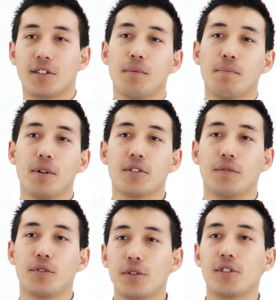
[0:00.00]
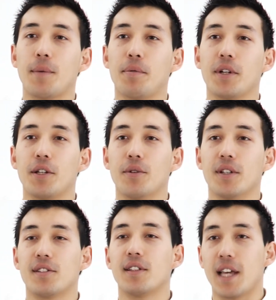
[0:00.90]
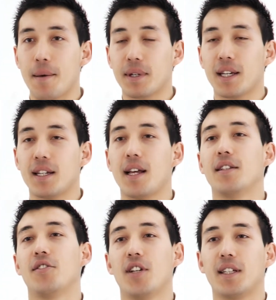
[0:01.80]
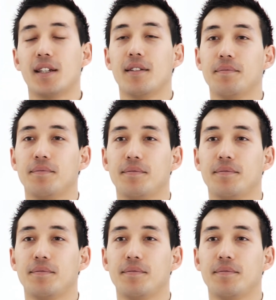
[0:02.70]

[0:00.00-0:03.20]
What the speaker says: It is composed of two separate units, the M kit and the J kit.